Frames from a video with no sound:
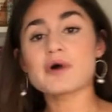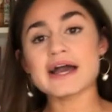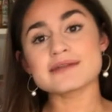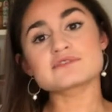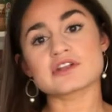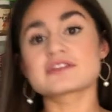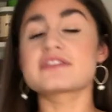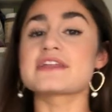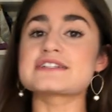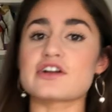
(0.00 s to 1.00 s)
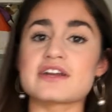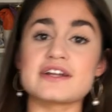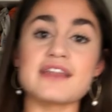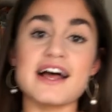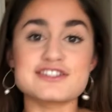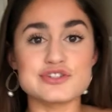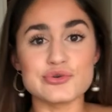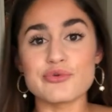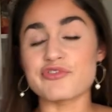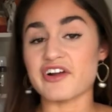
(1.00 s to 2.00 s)
items are like the things that are gonna last you
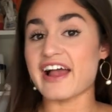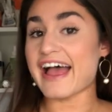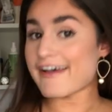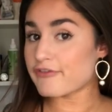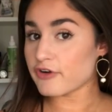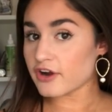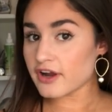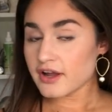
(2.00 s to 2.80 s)
forever